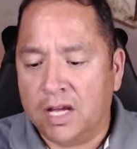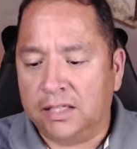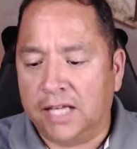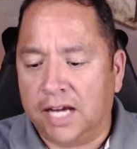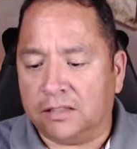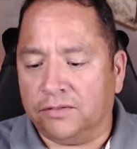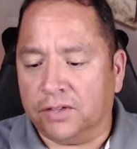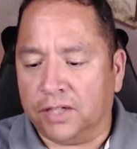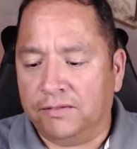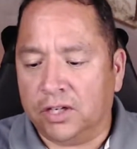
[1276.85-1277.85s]
the act of
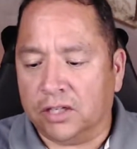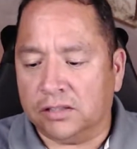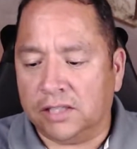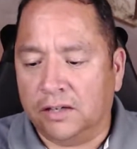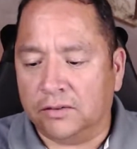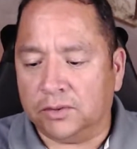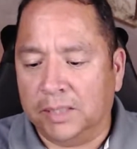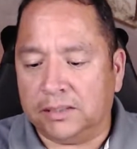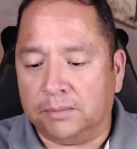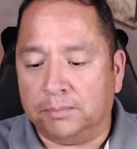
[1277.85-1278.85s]
forgiving ourselves
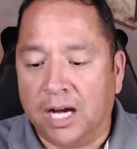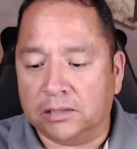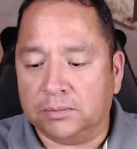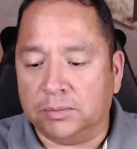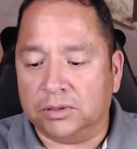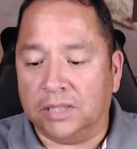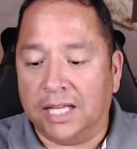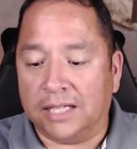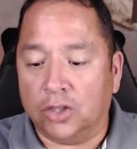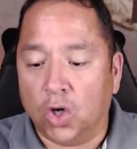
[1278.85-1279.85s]
makes it possible to let
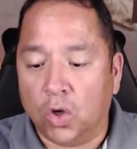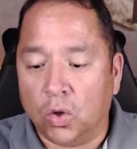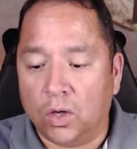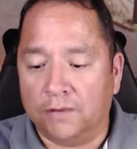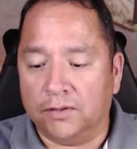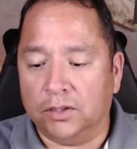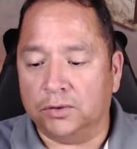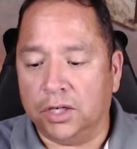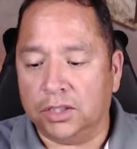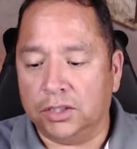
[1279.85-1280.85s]
go of the
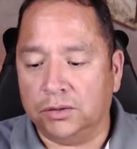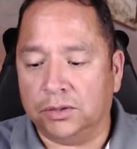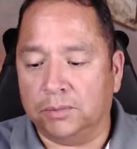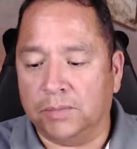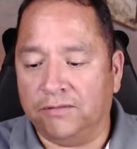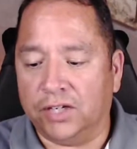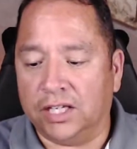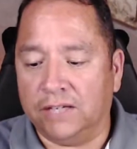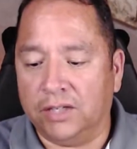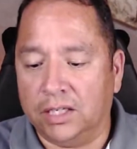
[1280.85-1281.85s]
drug user by
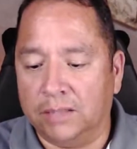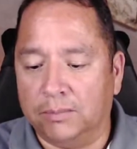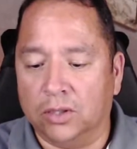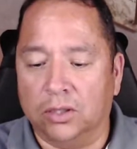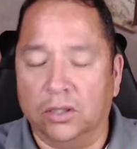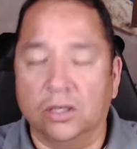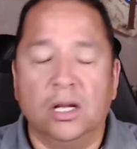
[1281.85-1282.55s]
forgiving him or her.